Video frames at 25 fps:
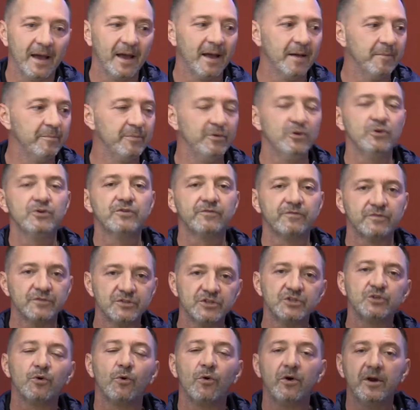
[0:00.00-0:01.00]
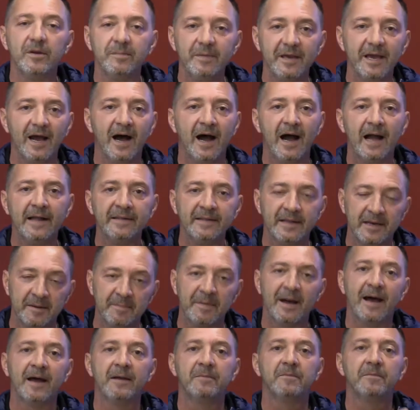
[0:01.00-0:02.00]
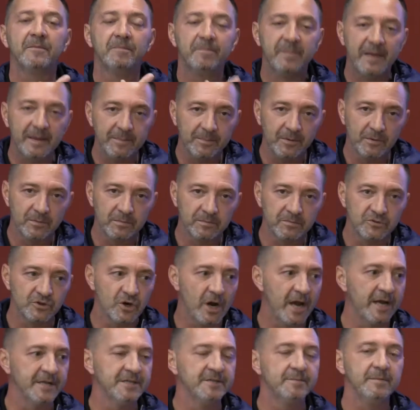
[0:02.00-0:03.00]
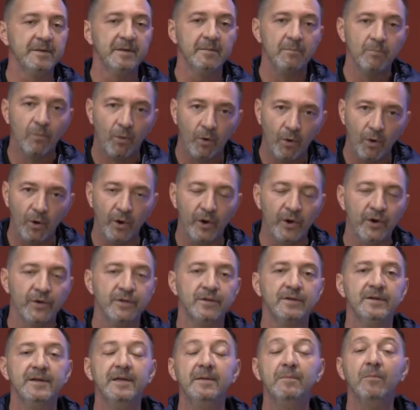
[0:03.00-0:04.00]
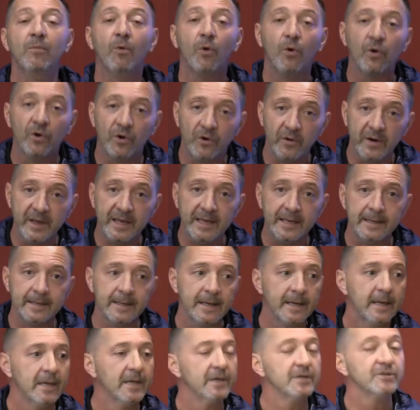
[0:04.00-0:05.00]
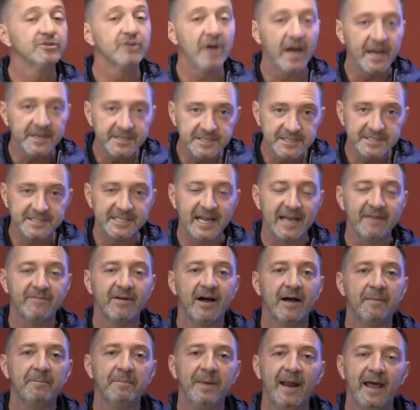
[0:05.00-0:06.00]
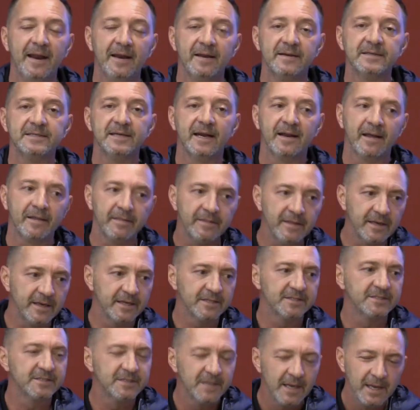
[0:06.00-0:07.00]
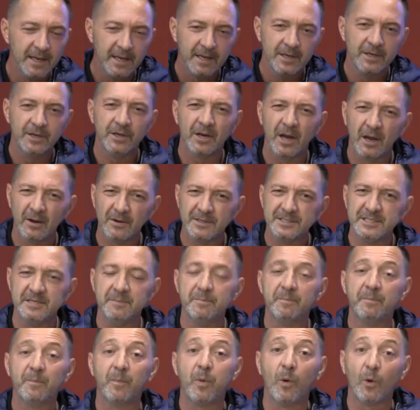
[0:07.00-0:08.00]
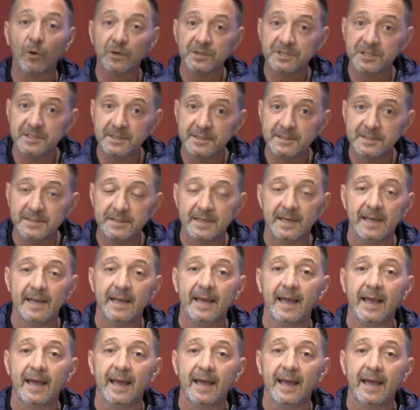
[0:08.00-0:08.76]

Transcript: uh, beautiful story behind it about people trying to be more earthly, more green, trying to save our planet. And I think it's, you know, it's important